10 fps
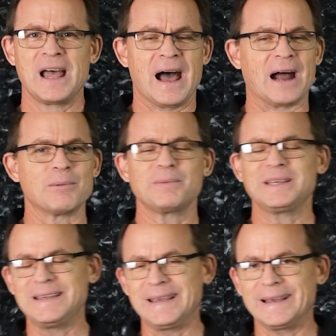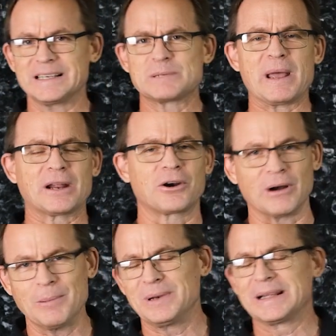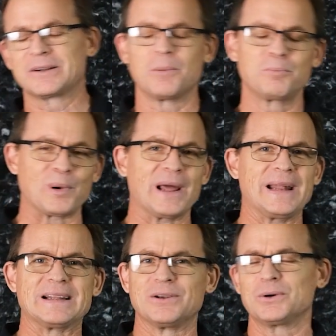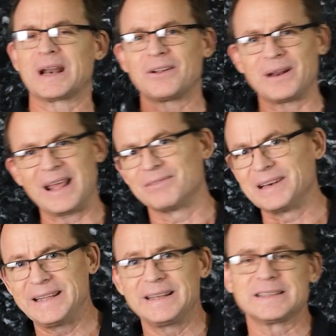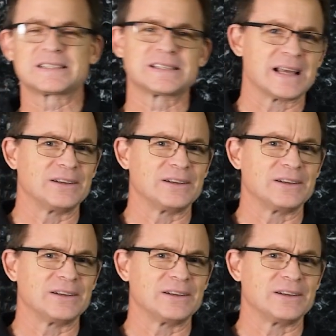I remember years back grumbling, complaining, Lord, I don't have leaders there.